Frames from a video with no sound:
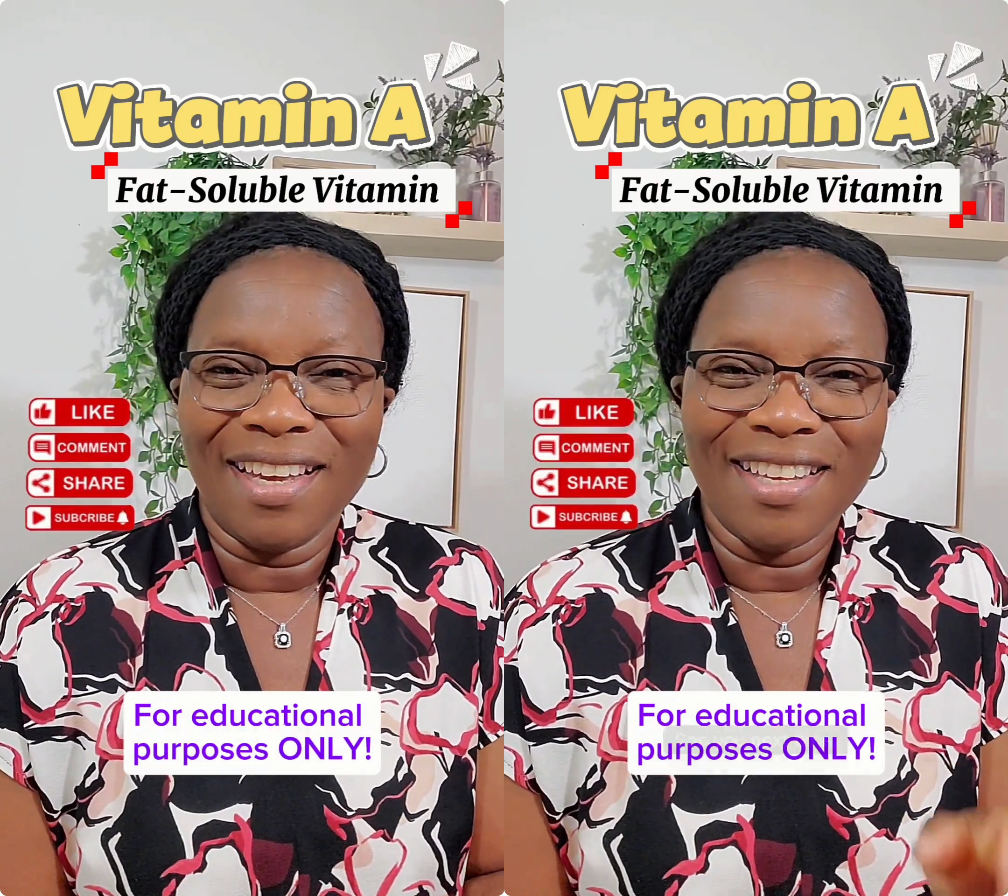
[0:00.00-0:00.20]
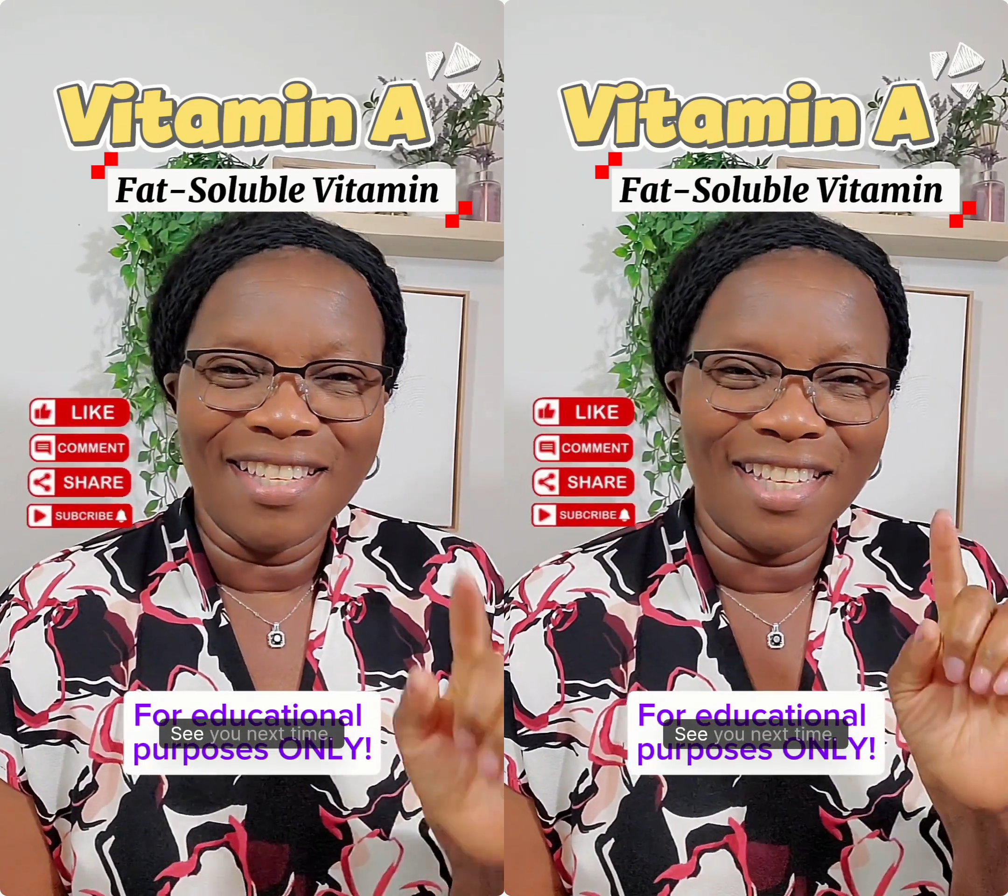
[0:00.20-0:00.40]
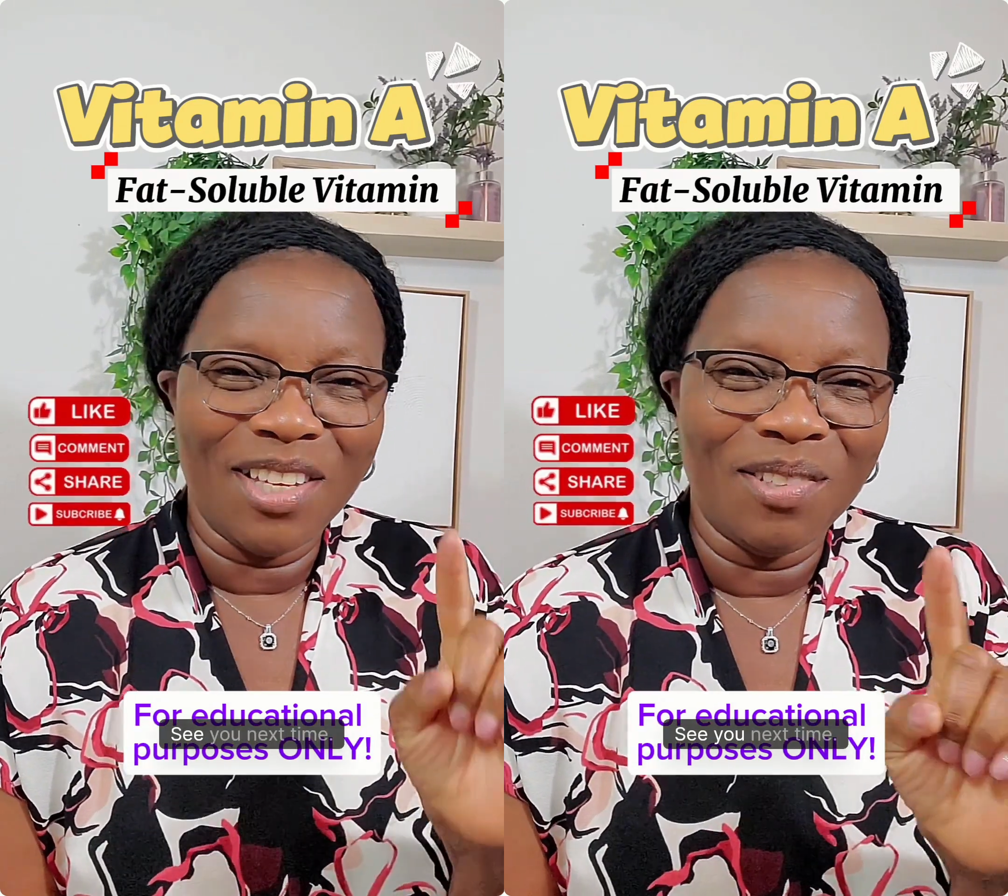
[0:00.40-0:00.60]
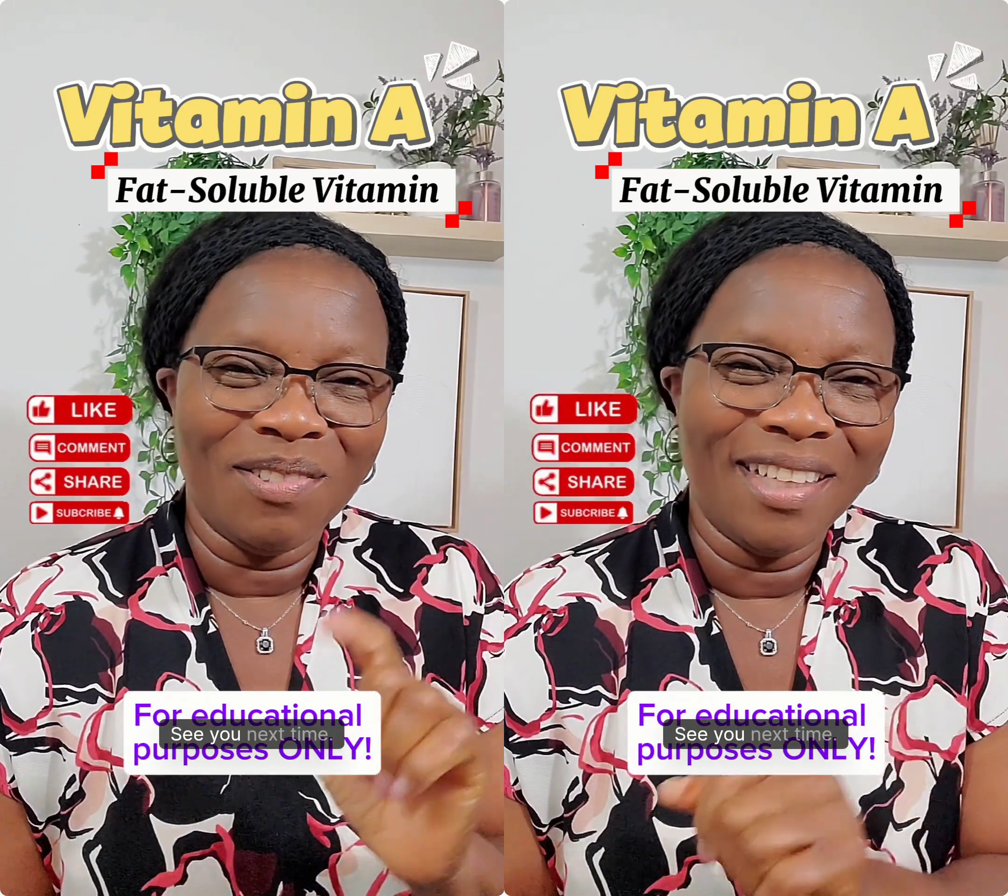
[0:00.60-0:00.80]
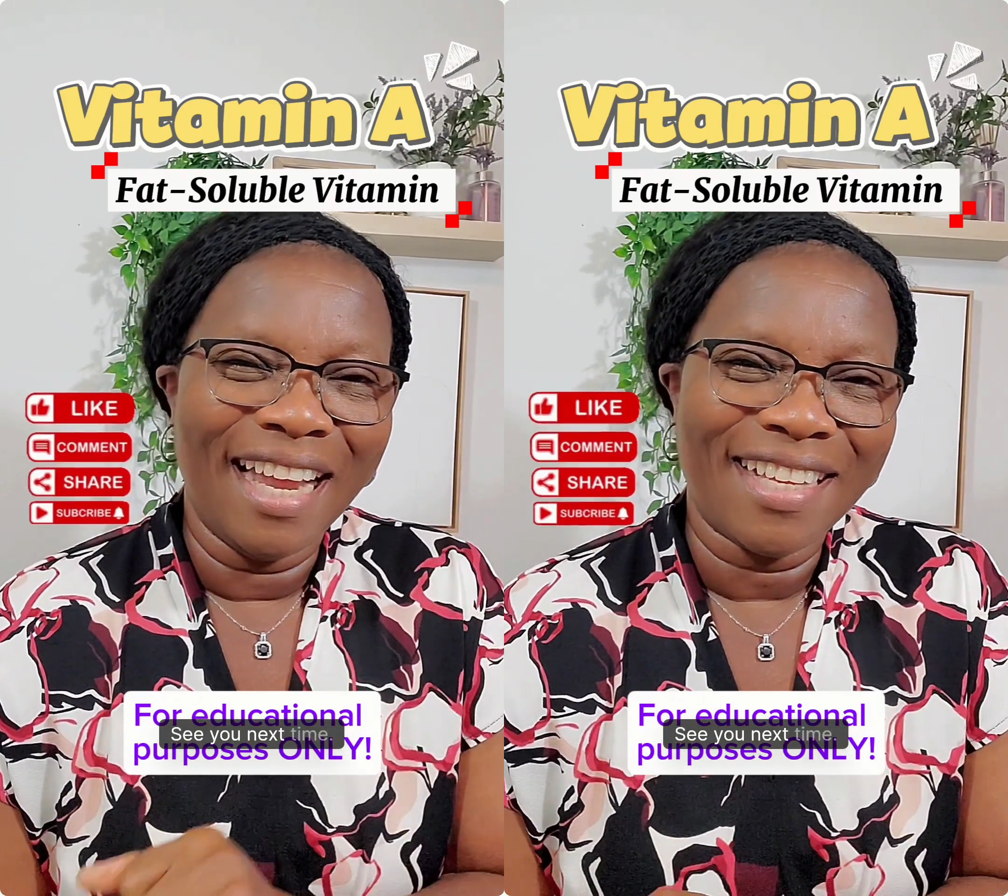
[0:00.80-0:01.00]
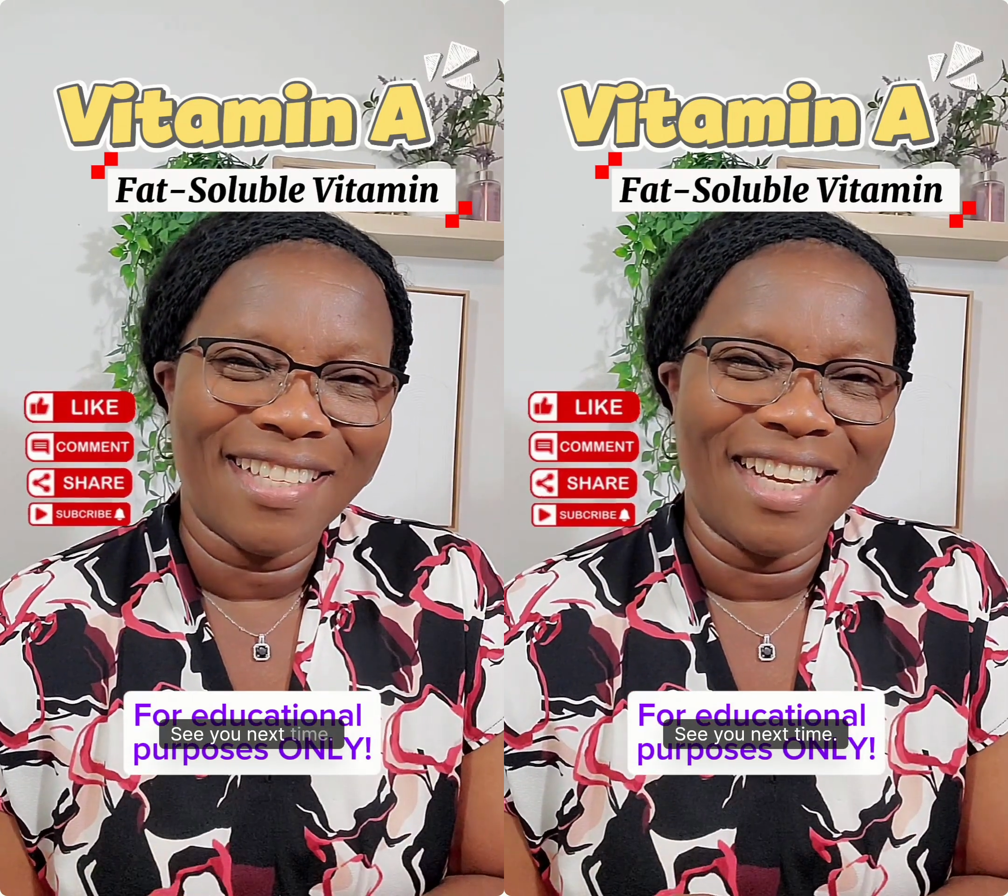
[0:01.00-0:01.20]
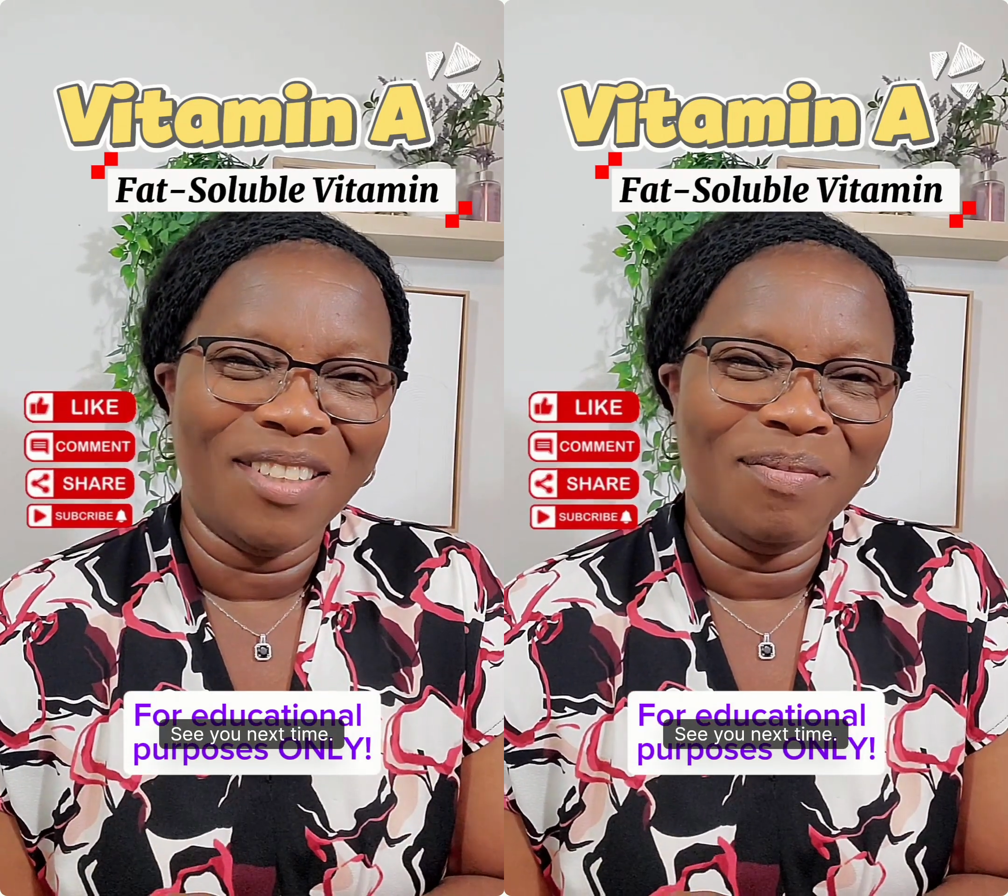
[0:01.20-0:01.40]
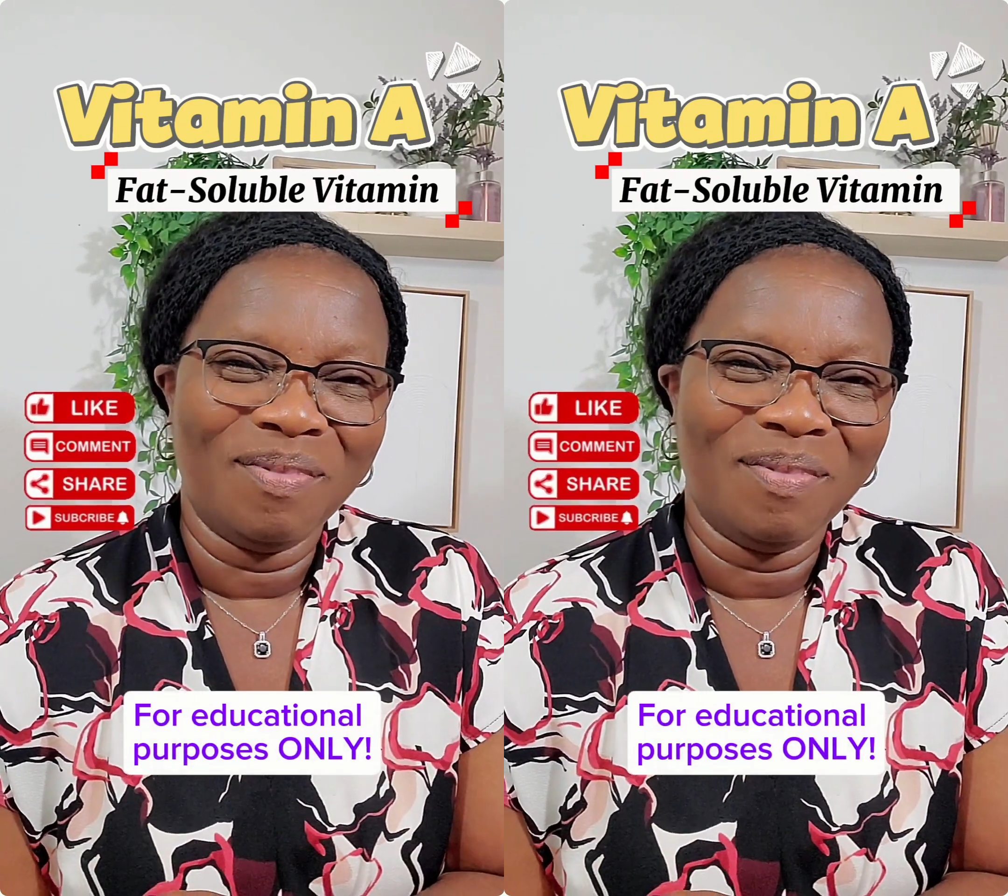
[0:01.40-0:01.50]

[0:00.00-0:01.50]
See you next time.